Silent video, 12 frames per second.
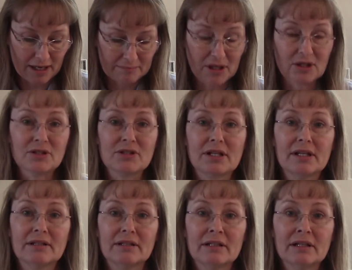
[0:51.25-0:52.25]
marriage
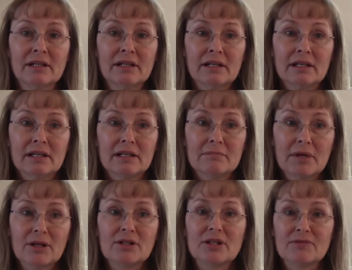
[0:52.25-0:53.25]

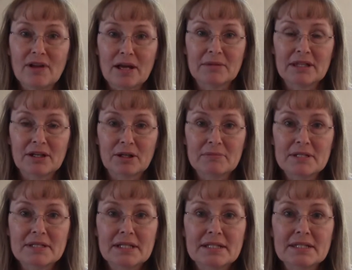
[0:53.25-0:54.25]
and family
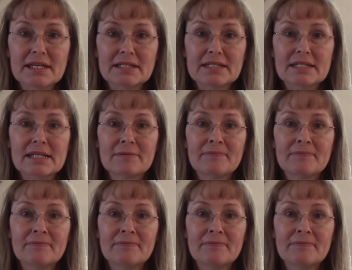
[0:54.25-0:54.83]
therapists is that